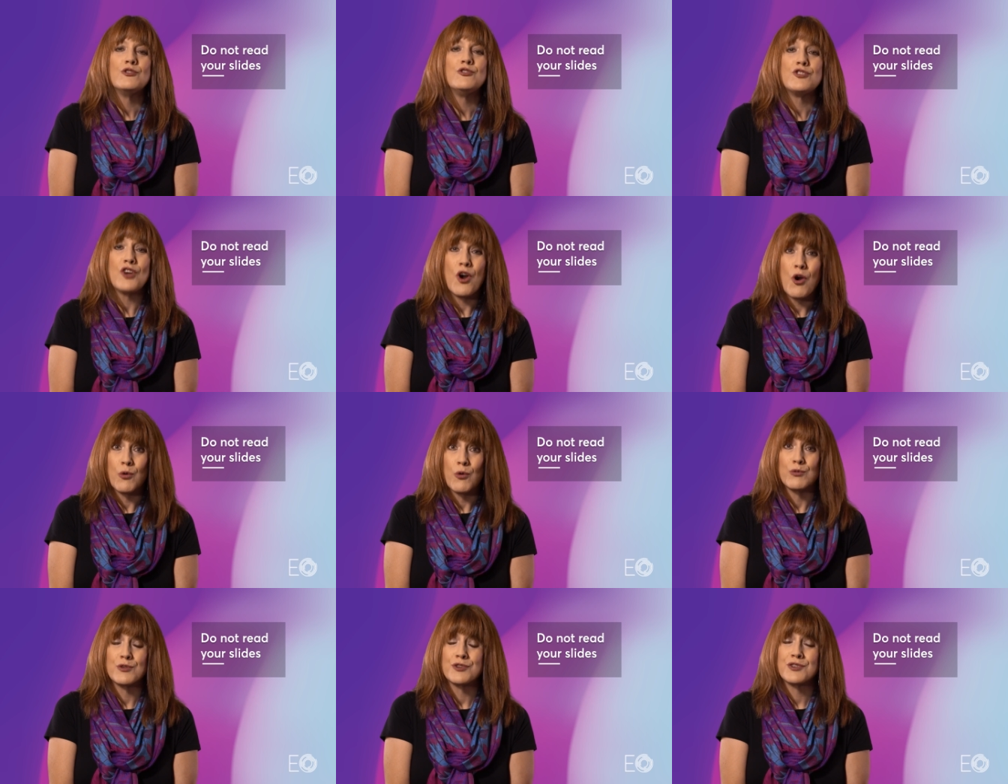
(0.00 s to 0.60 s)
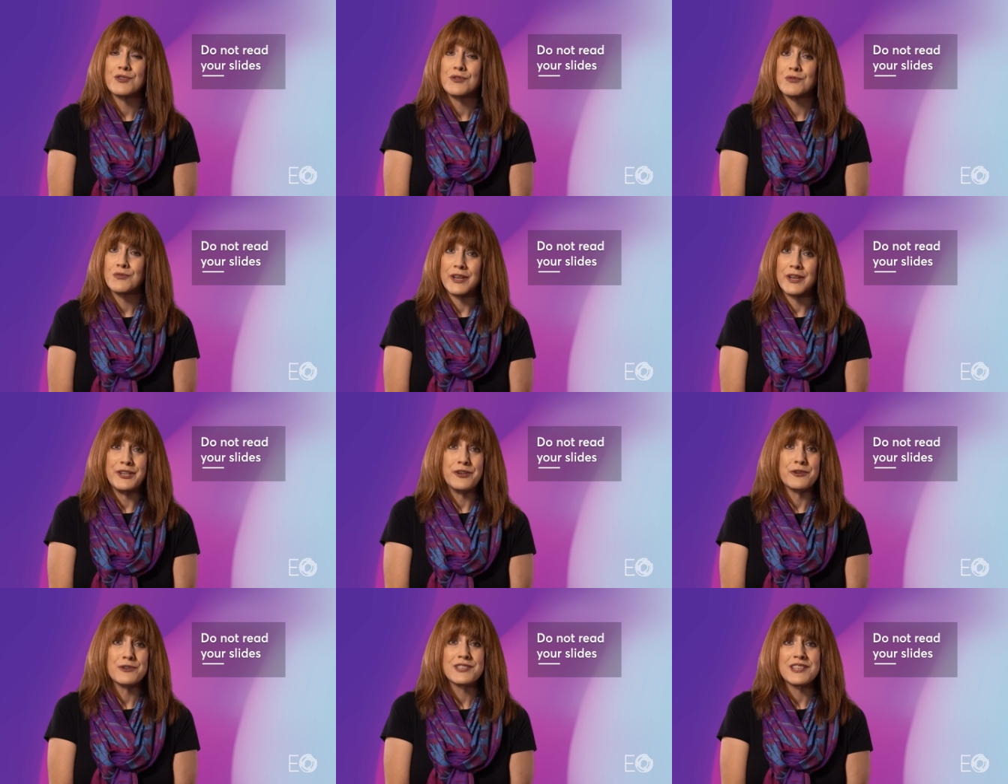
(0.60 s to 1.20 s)
Don't
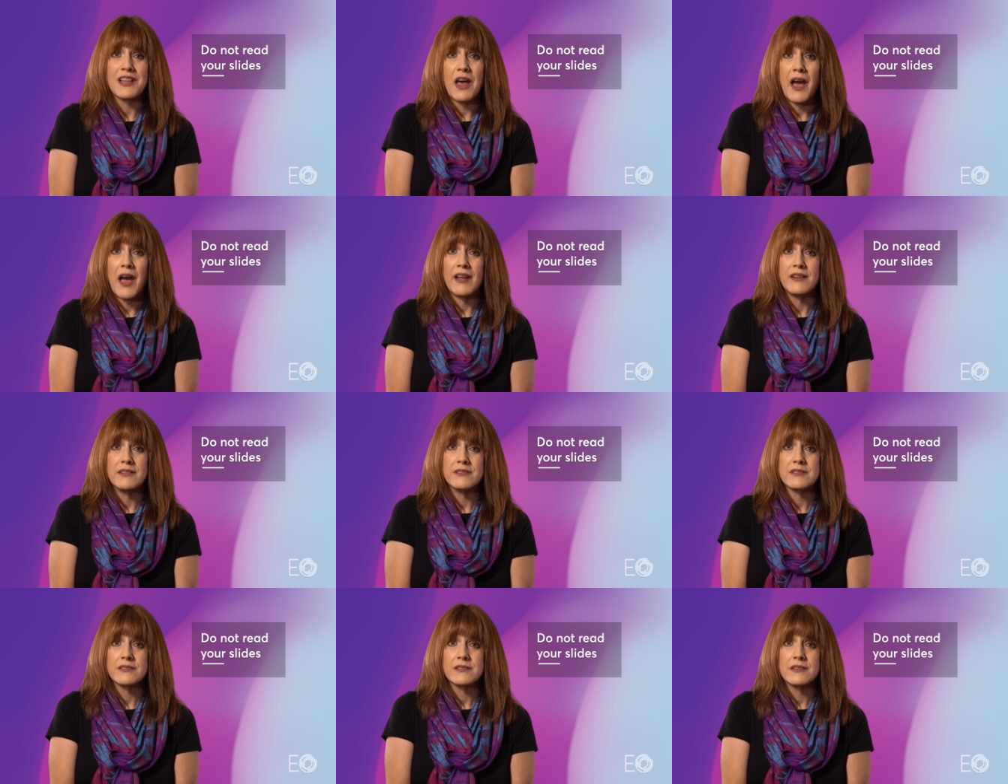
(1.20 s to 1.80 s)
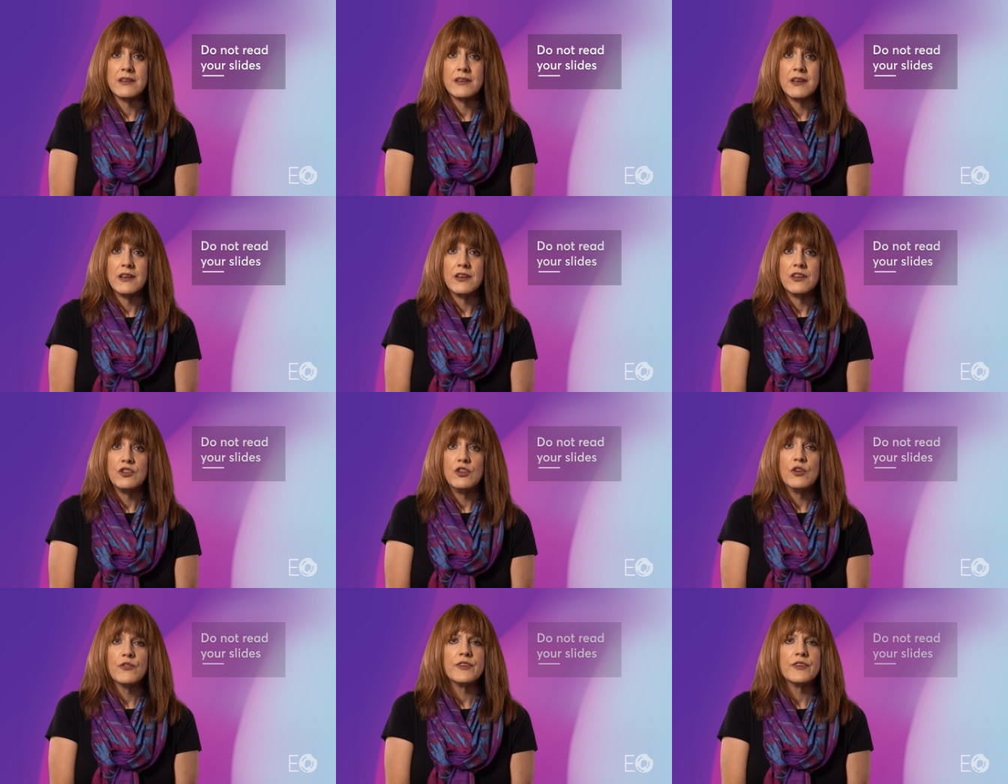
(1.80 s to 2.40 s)
read your slides.
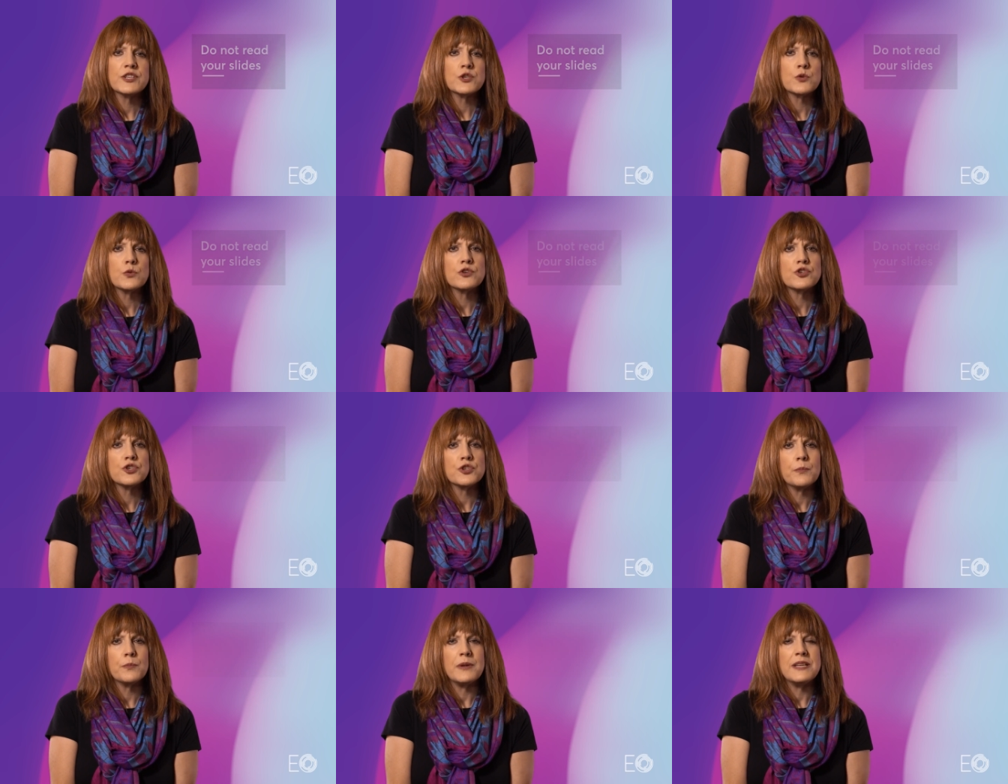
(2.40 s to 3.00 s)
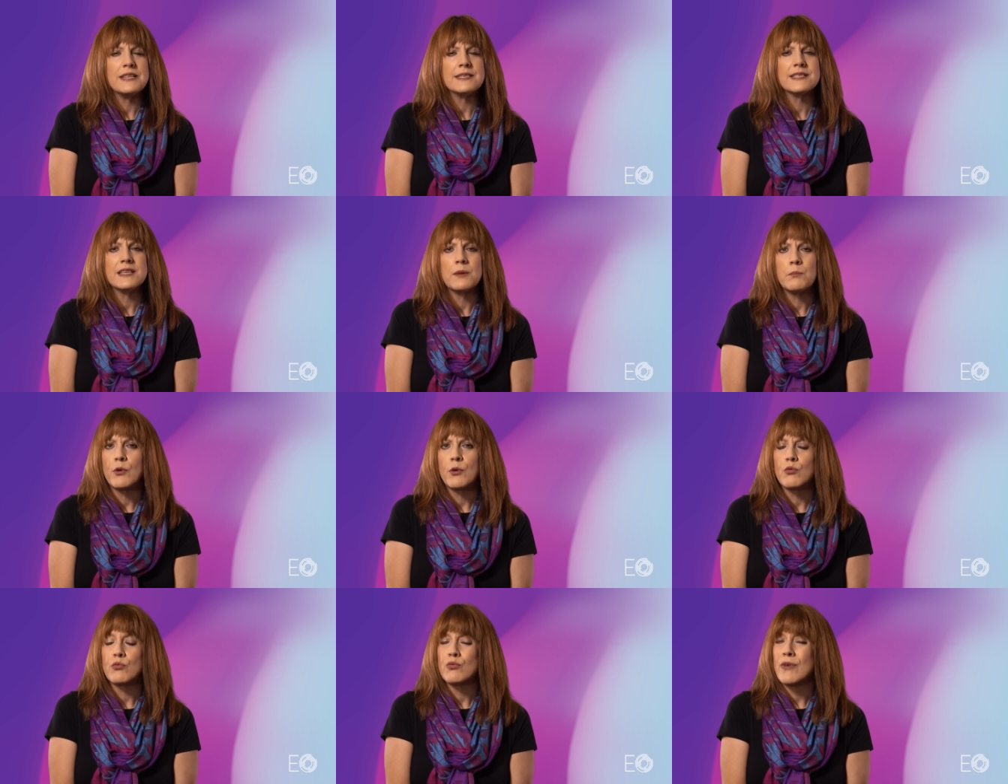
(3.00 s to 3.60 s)
Your visuals should be
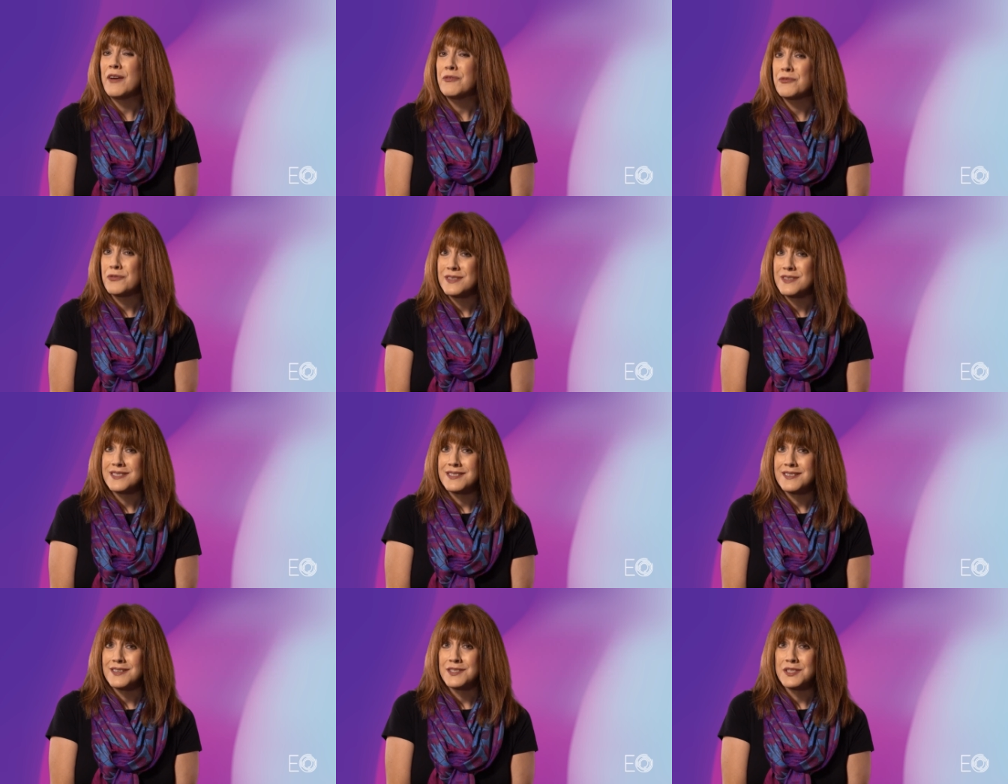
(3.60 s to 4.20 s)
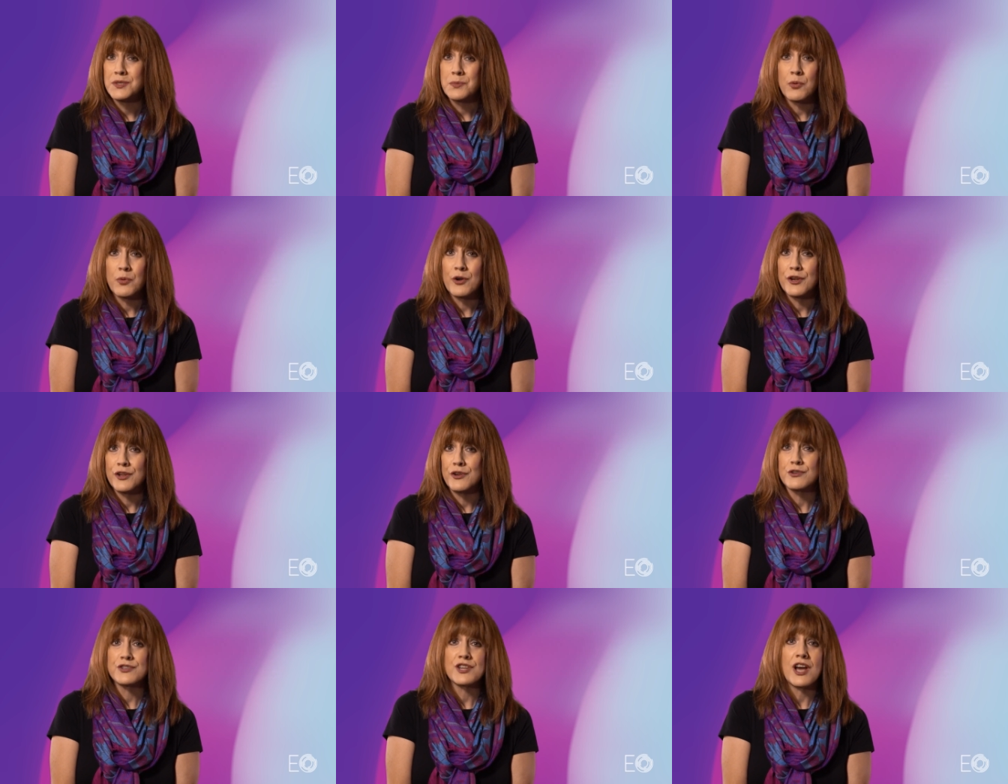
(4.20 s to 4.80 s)
simple references
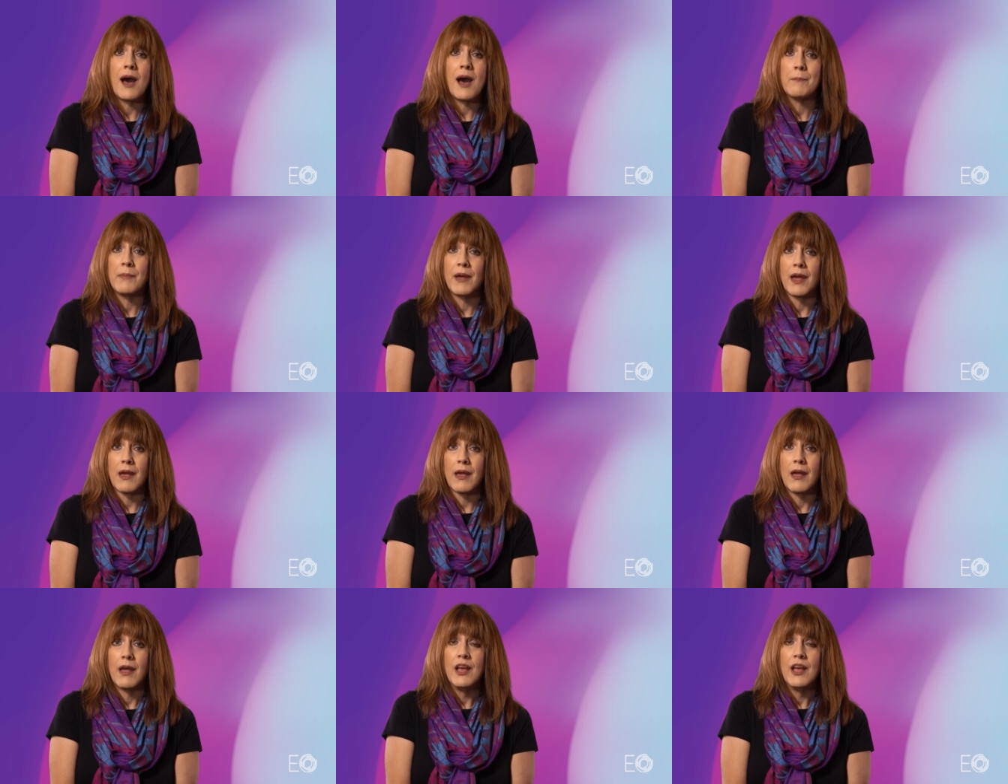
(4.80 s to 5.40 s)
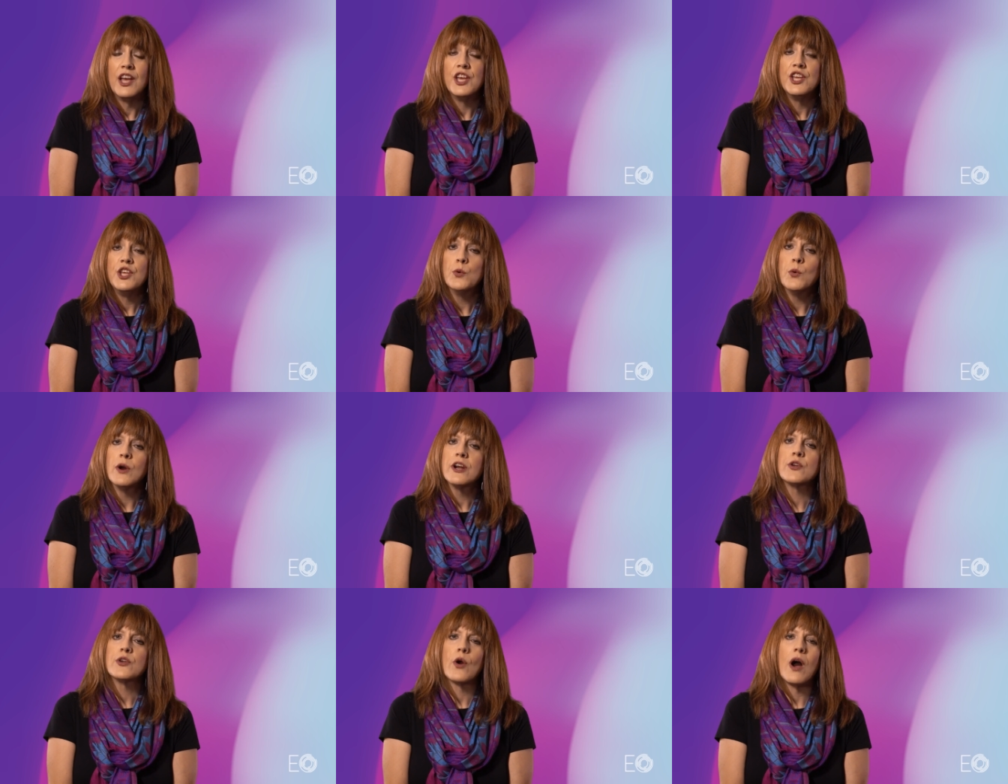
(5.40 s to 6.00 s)
supporting your topic.
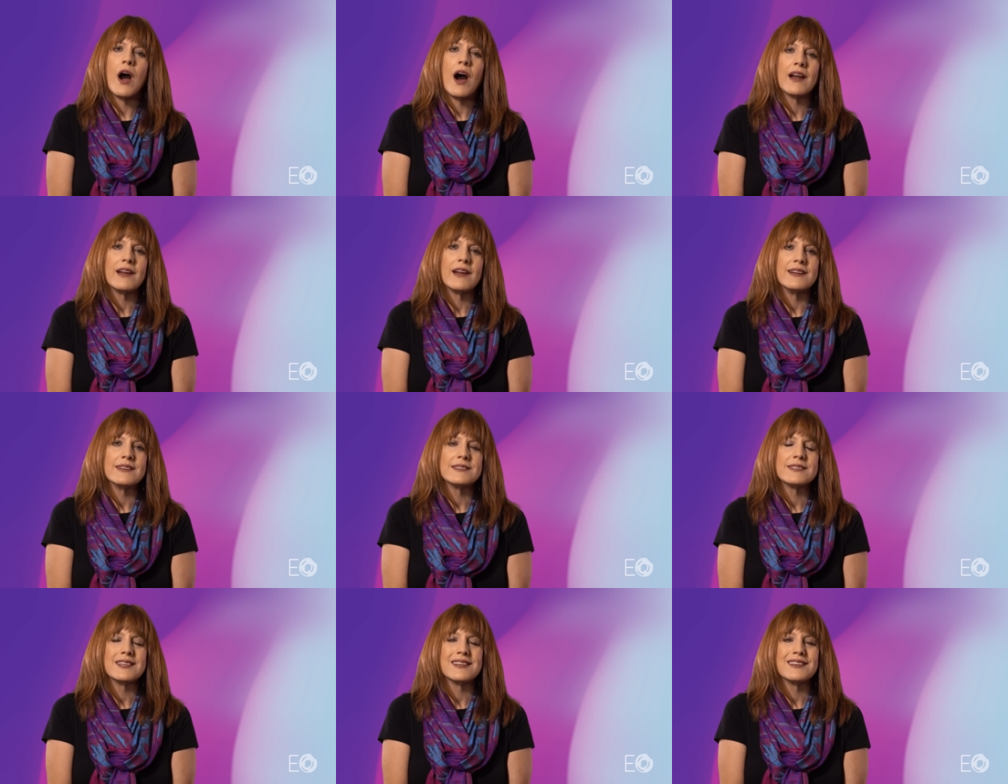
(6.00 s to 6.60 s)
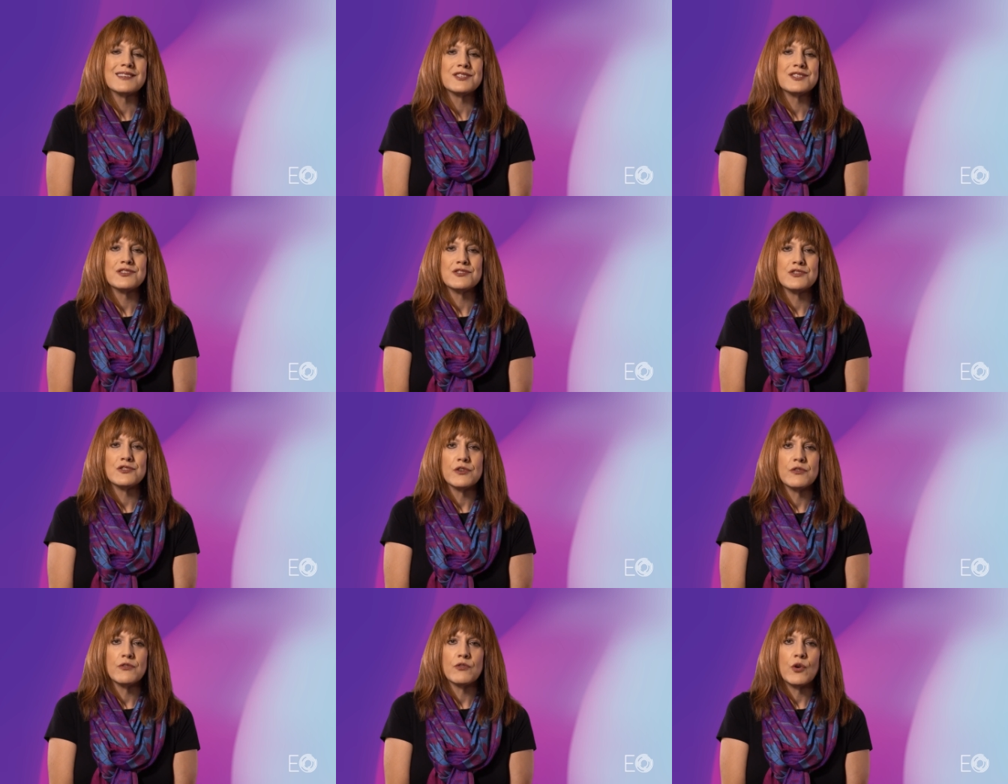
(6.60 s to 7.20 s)
You want your audience to listen
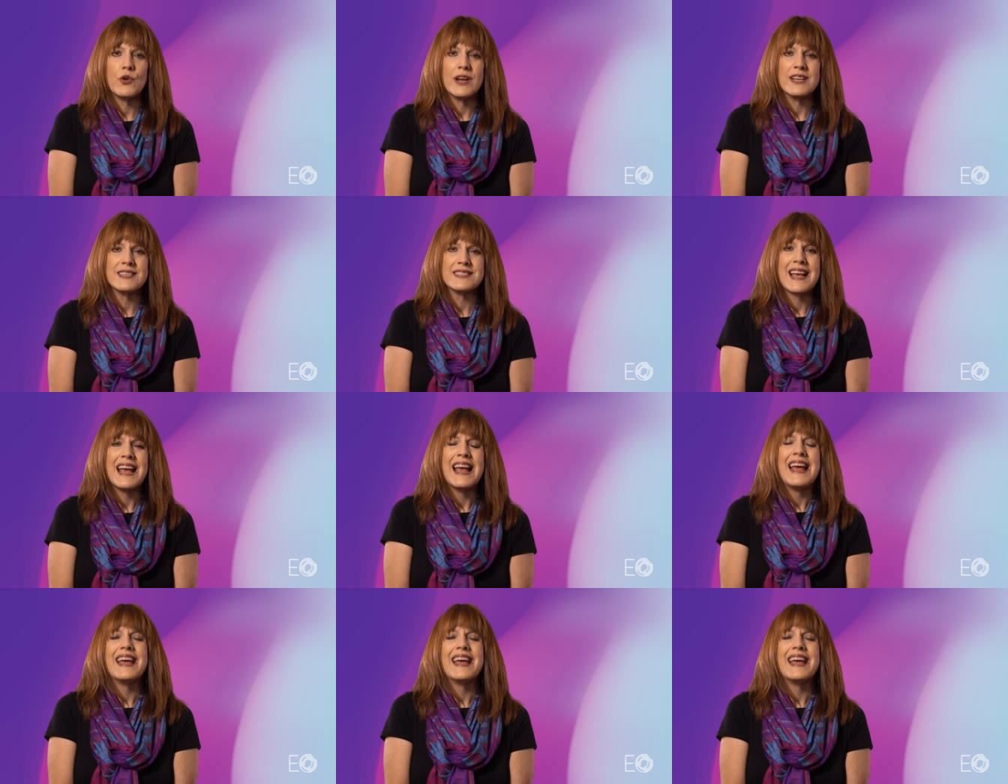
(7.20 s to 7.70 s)
to your voice,